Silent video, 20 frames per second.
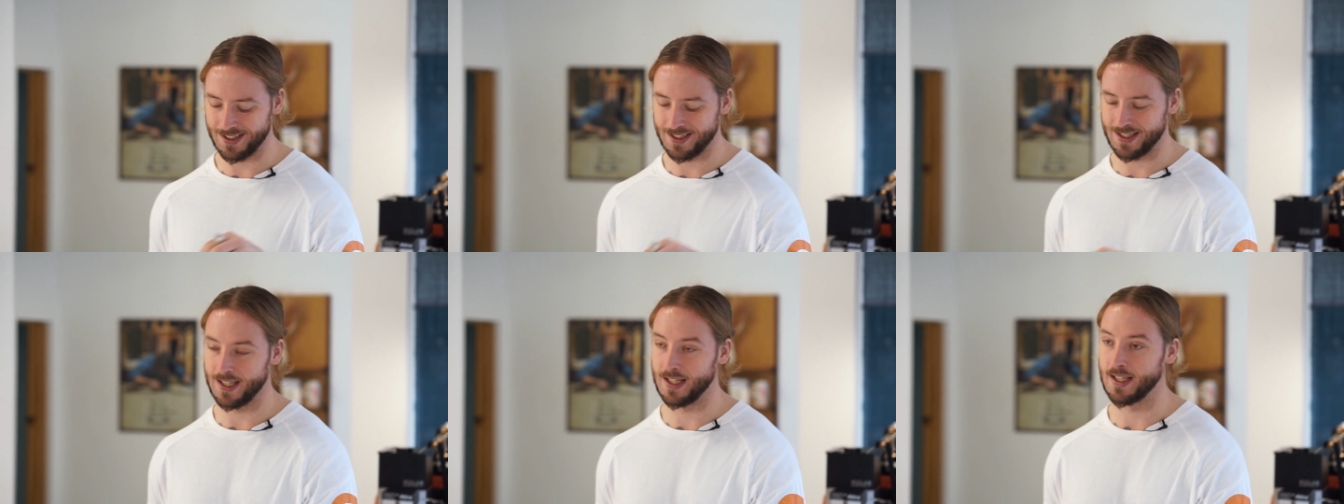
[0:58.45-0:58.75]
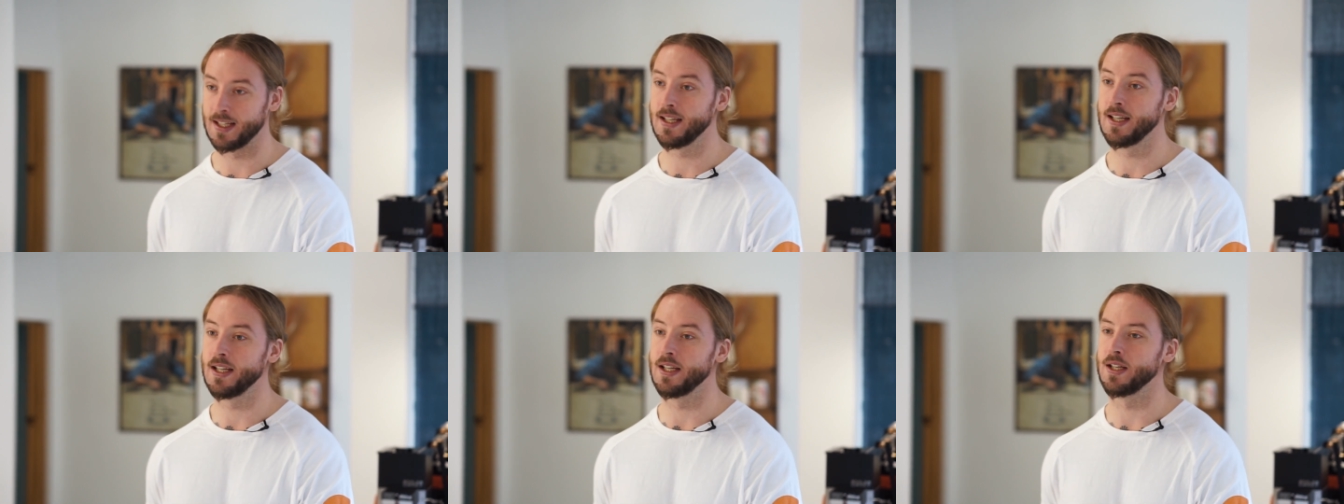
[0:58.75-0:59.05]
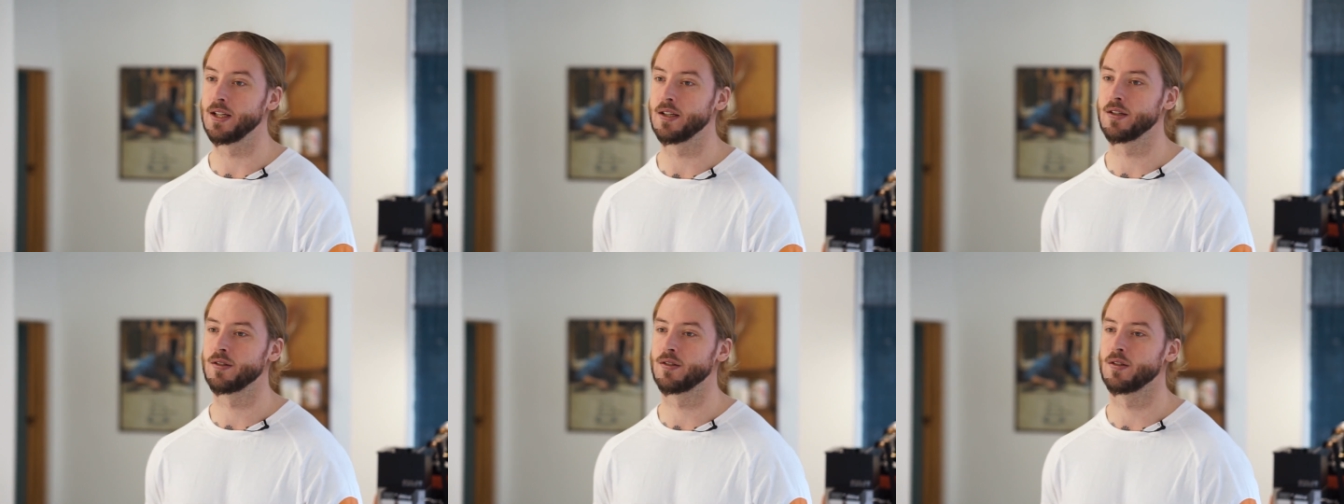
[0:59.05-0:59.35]

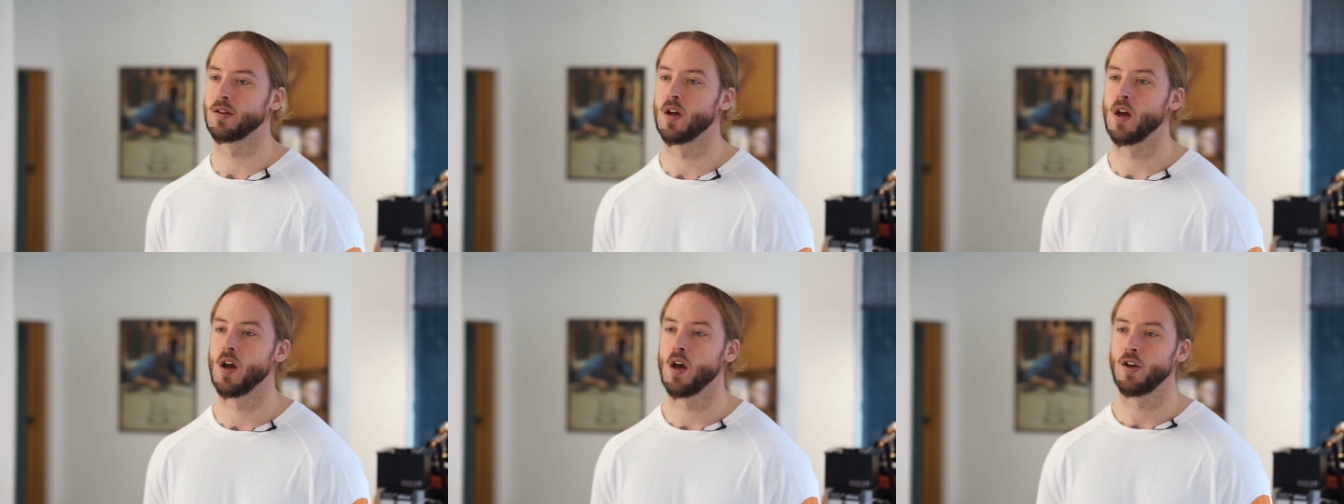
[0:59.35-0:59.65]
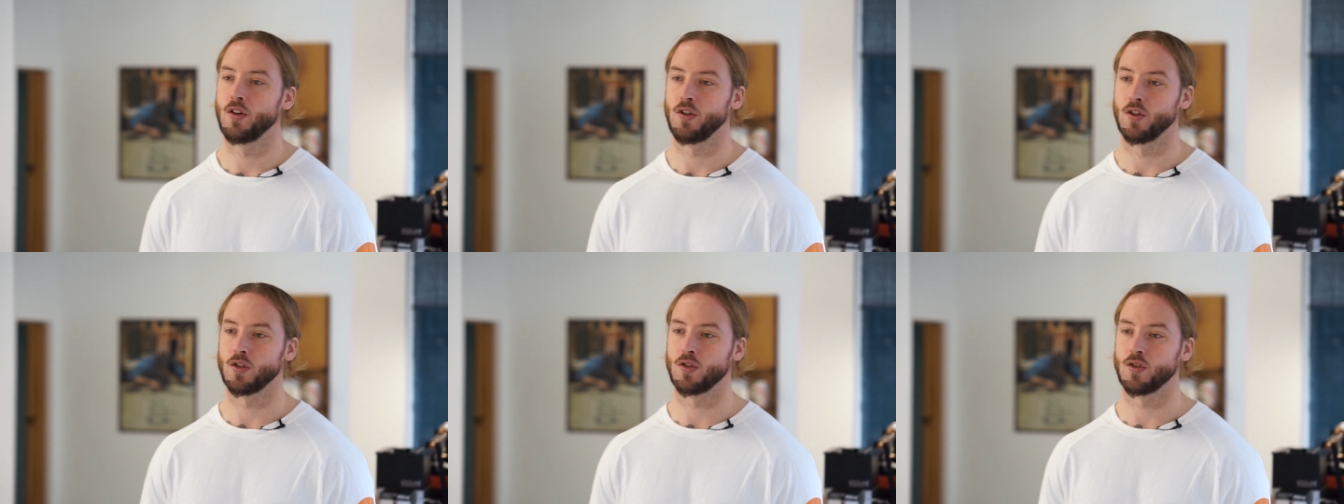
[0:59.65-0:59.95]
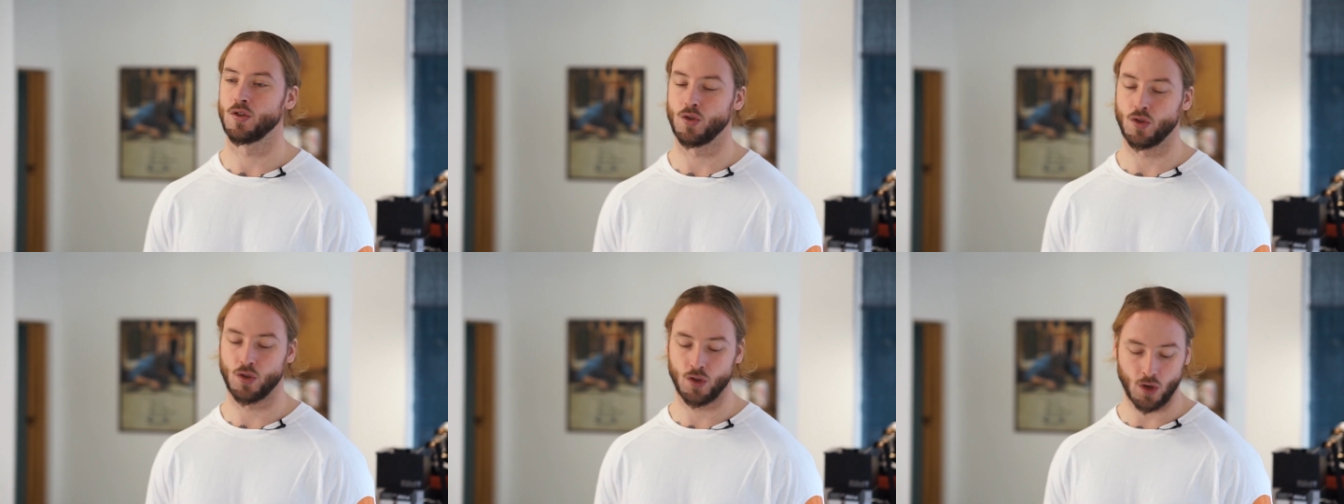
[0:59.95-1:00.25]
techniques just
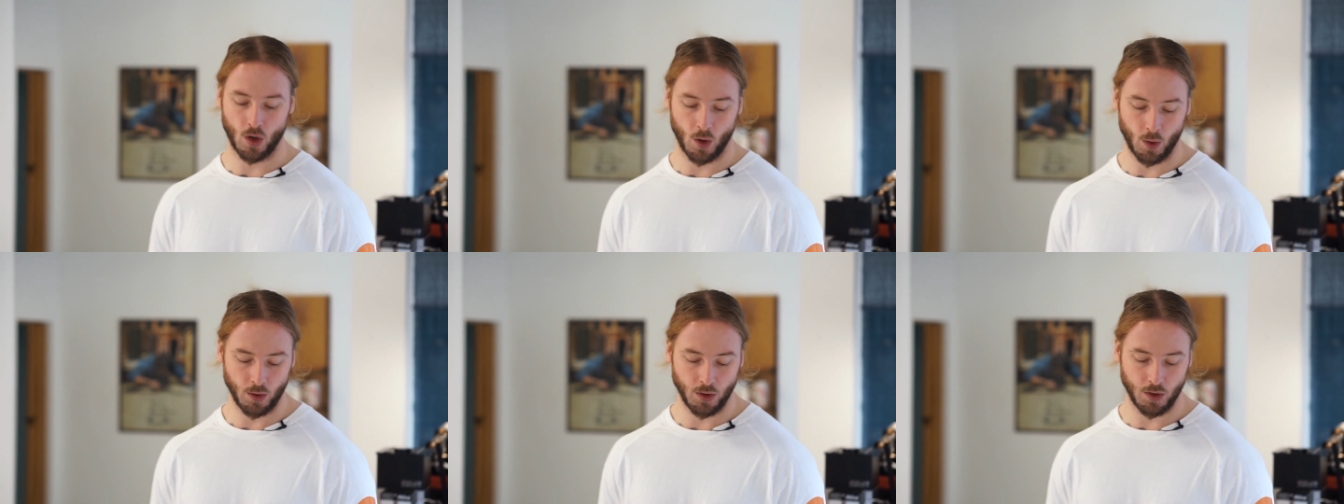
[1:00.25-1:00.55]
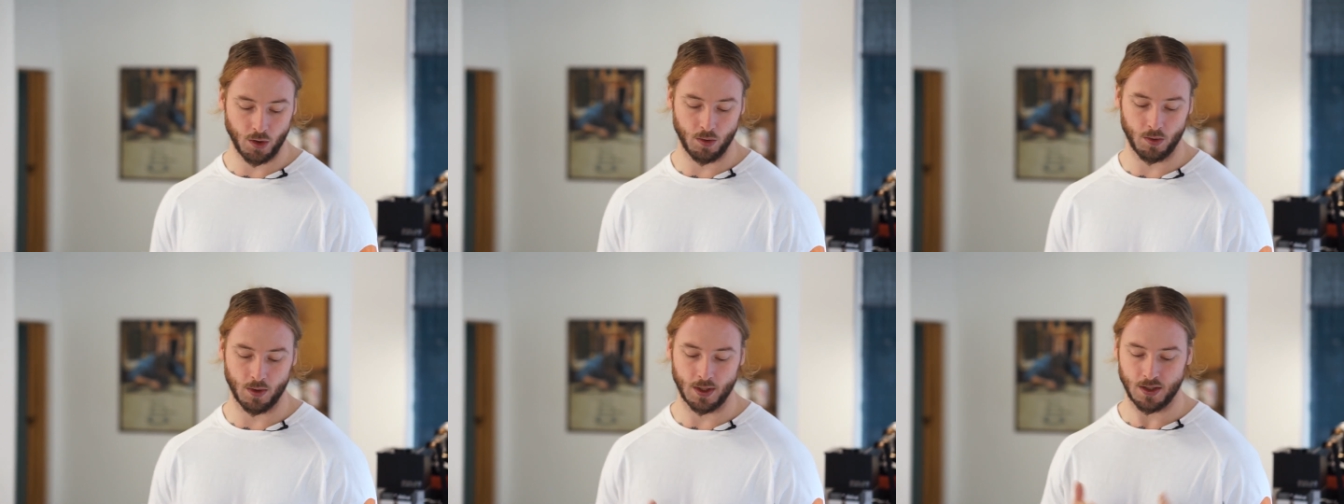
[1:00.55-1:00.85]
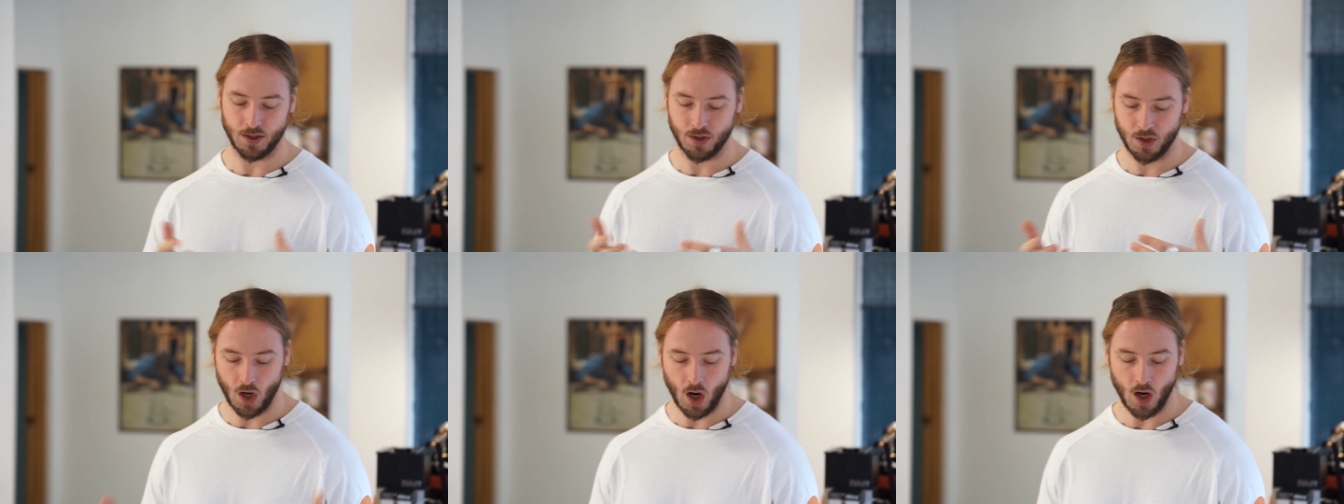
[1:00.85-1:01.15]
to show you
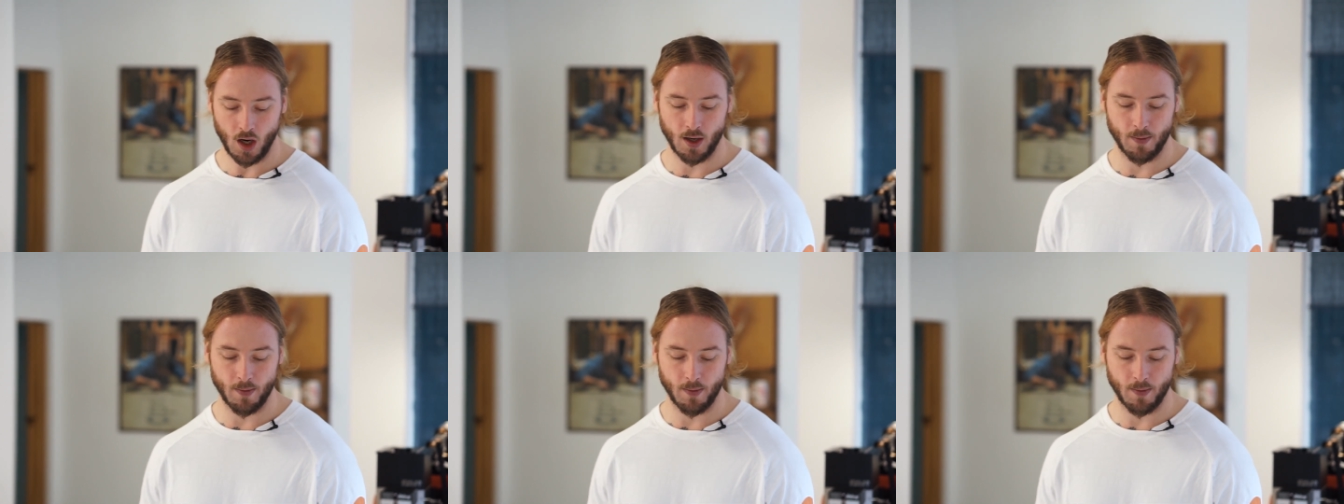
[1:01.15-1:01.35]
and talk